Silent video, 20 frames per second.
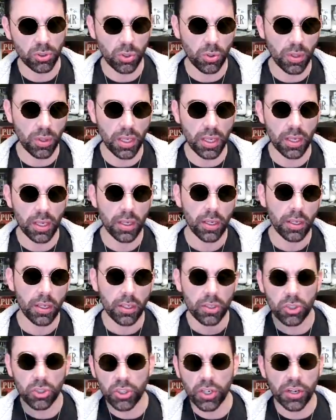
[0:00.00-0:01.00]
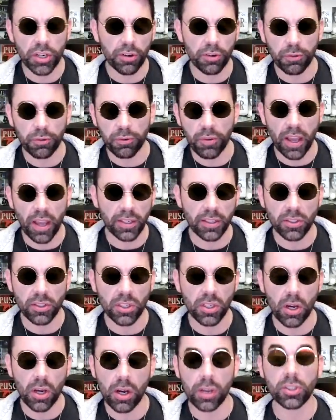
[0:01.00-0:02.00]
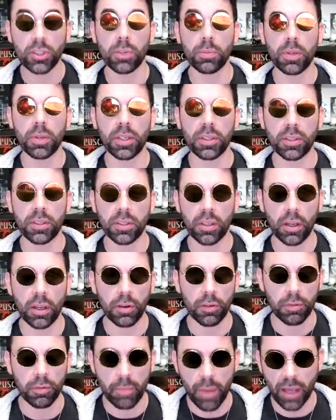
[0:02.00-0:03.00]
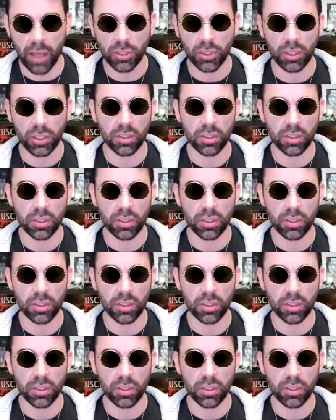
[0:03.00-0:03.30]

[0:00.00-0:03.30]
to the sheer fantasy awesomeness of magic